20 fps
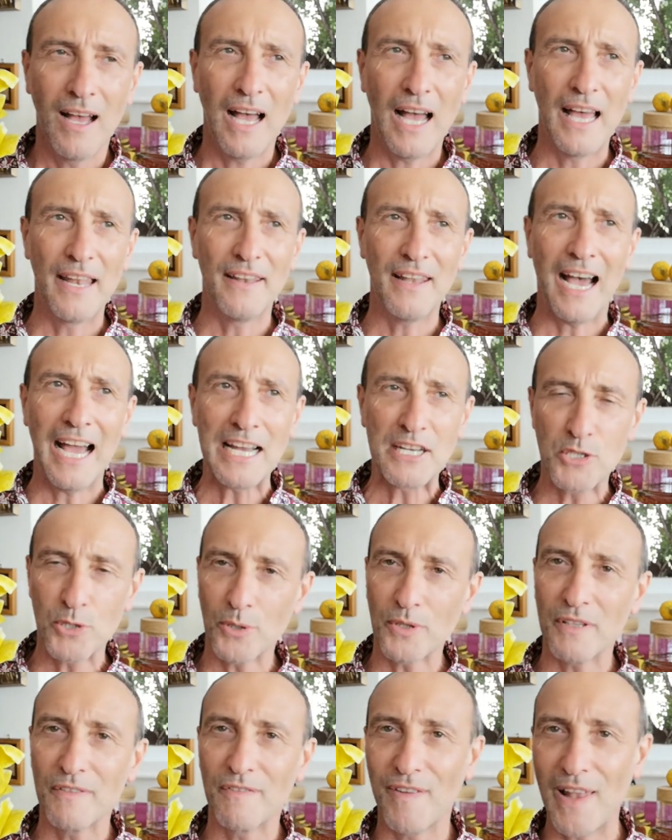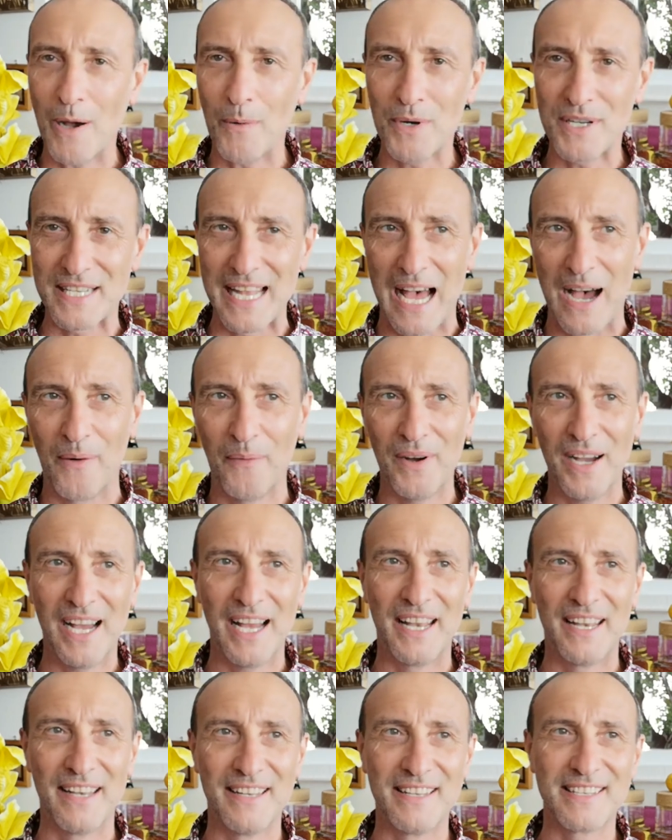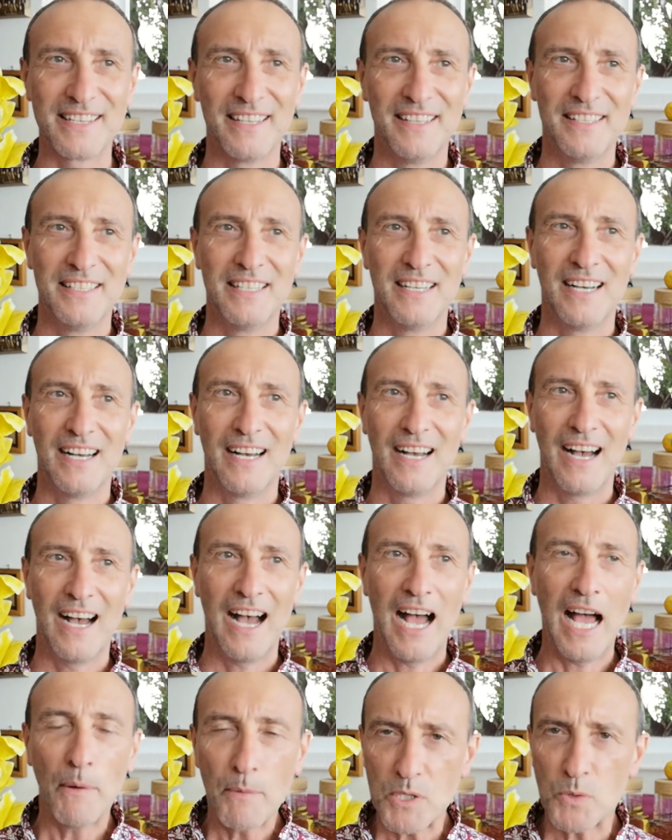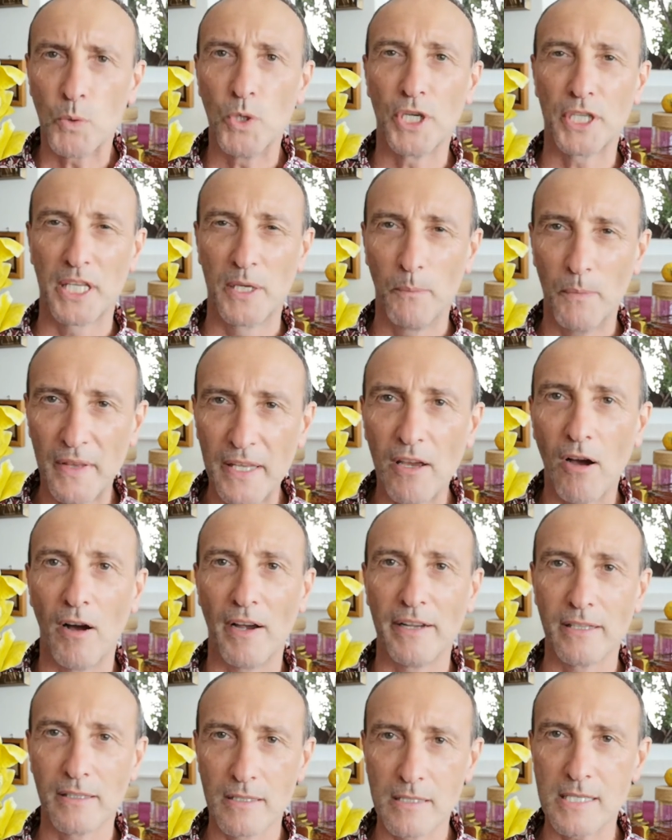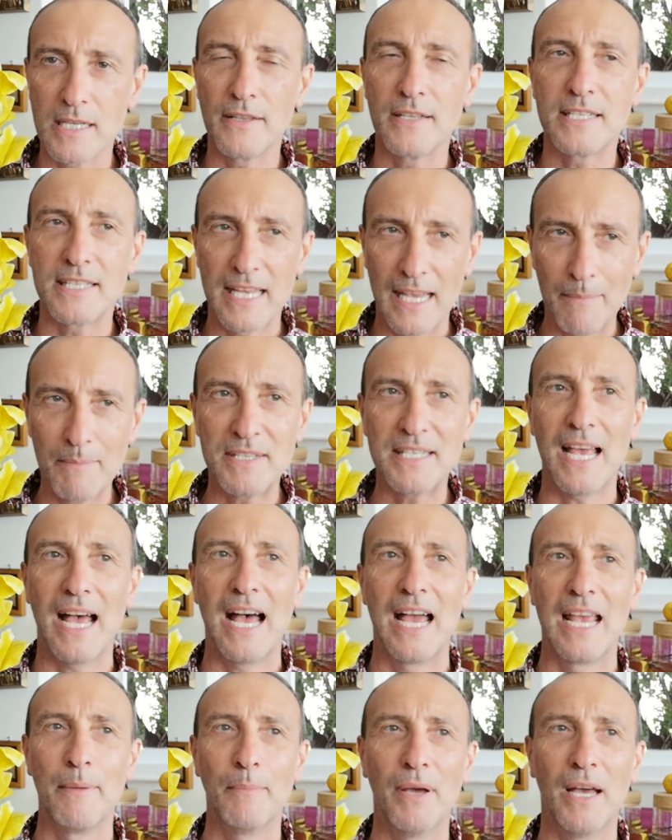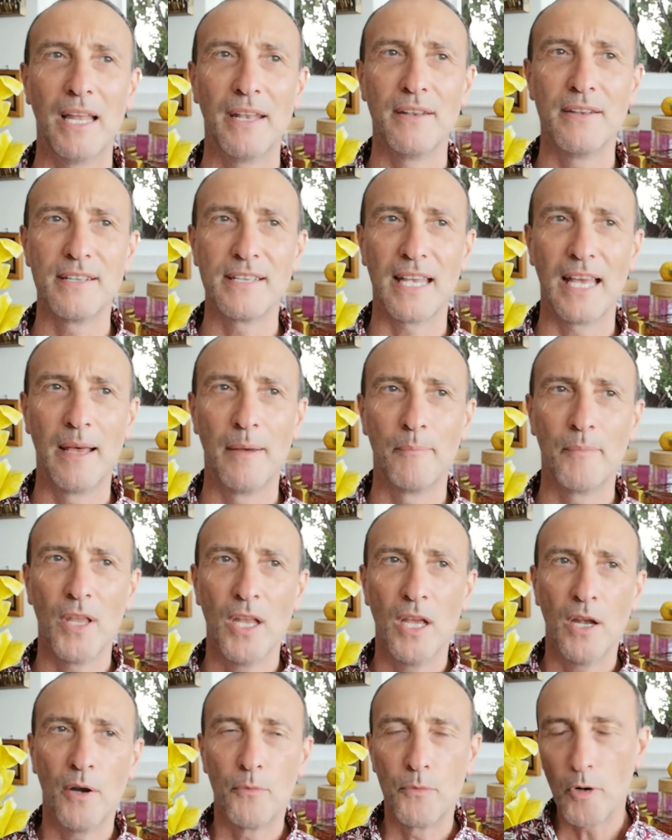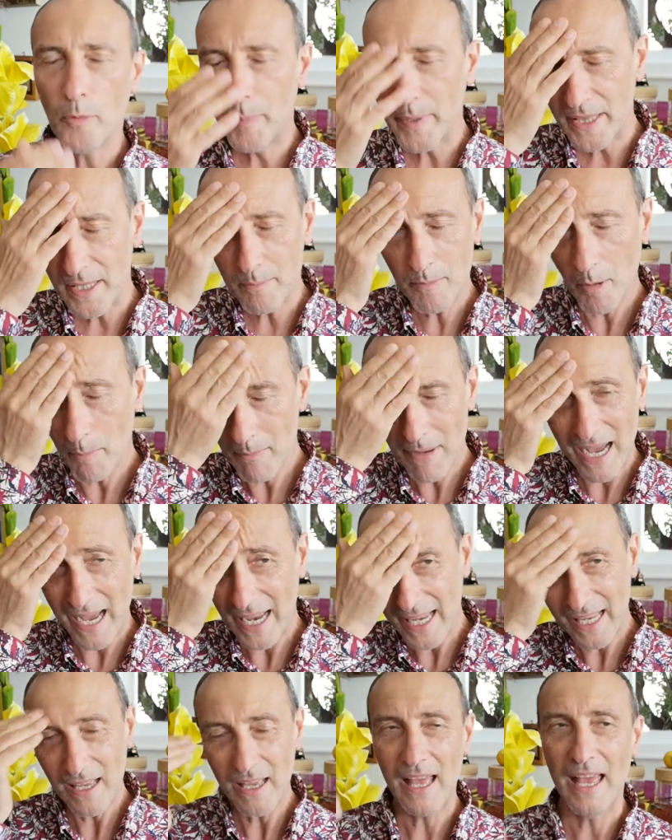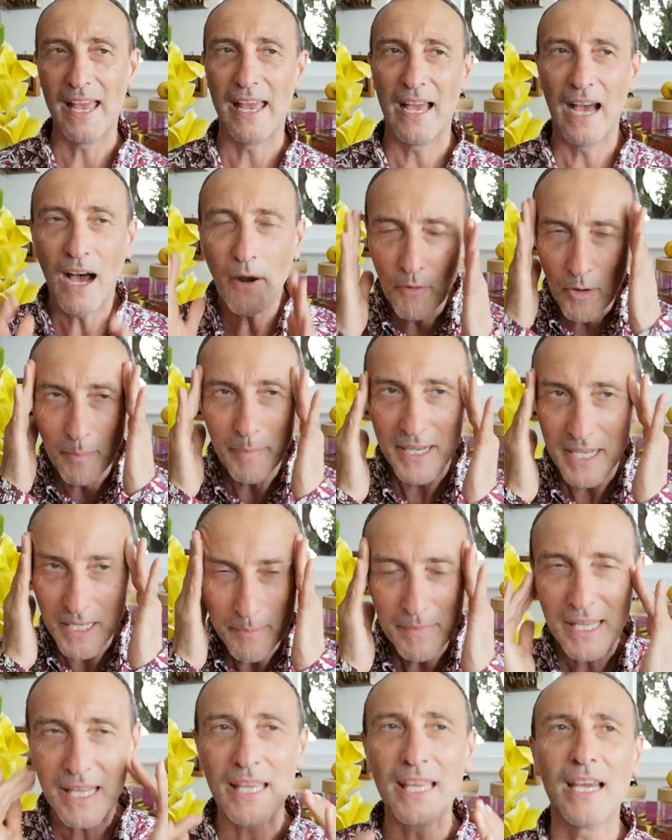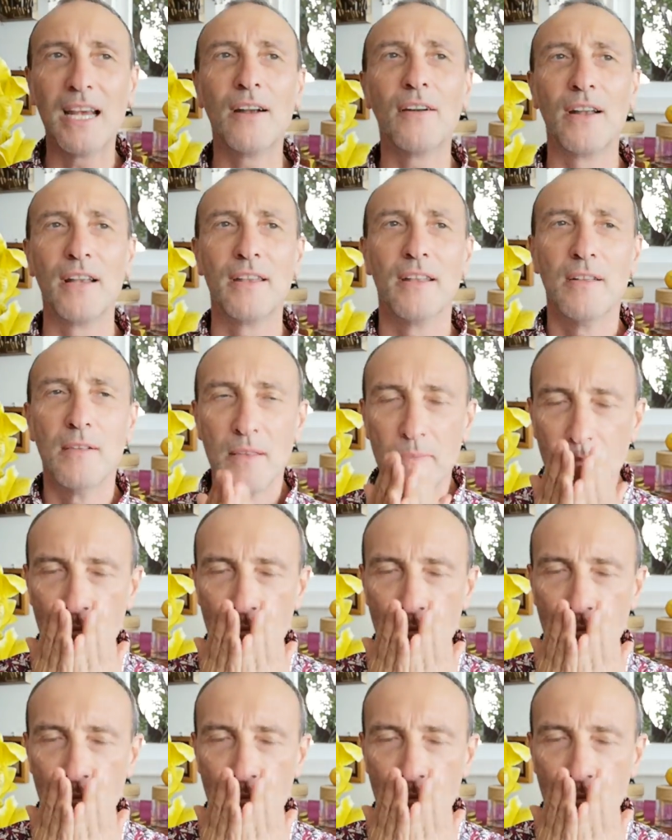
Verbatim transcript: And I took the flowers out and I was working with the oils at the same time and um, rubbing them on my hair, rubbing them here, and